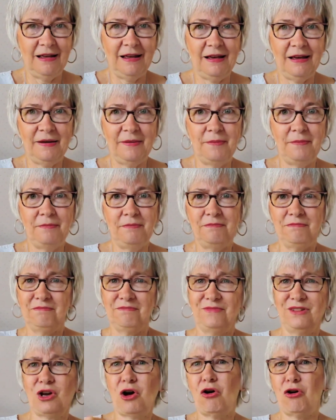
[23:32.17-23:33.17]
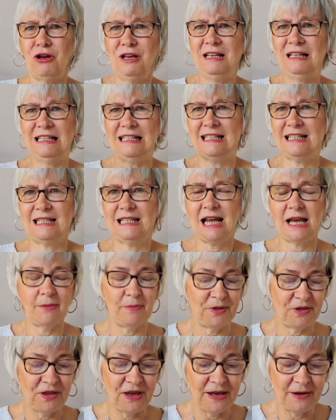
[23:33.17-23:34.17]
coiled
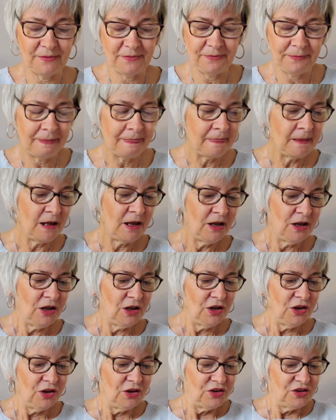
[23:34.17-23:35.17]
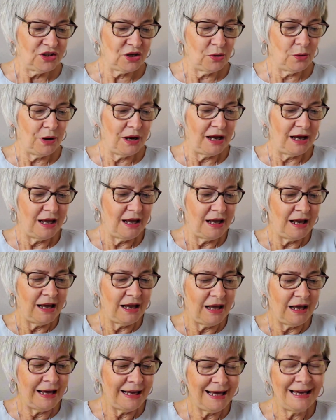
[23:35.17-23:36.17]
type thing. So
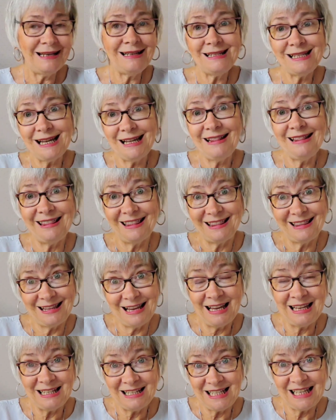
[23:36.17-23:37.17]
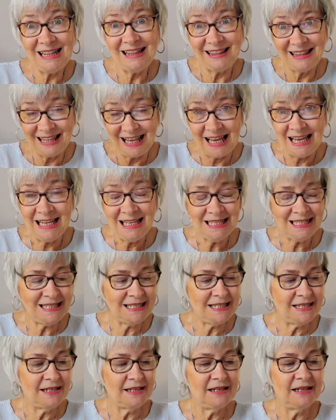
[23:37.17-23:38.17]
I undid
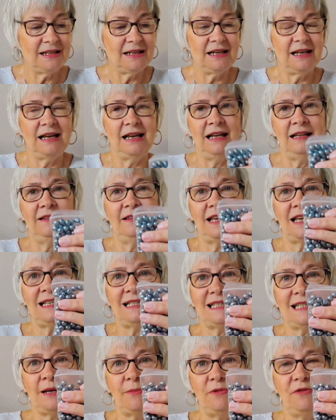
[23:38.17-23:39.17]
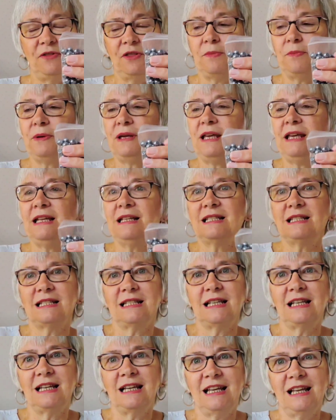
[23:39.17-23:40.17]
this, and there's some of the
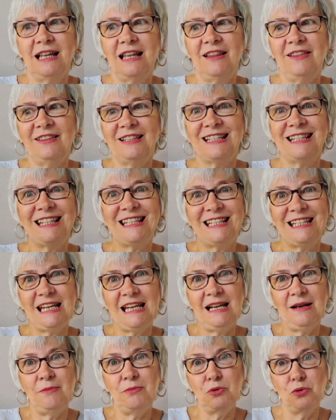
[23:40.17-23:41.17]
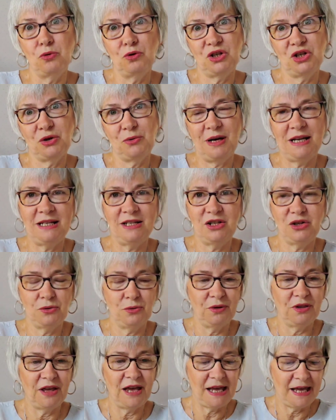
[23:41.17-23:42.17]
beads, still more to
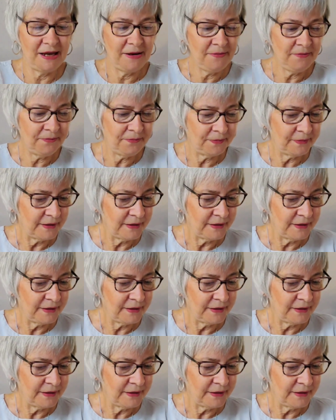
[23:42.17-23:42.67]
undo there.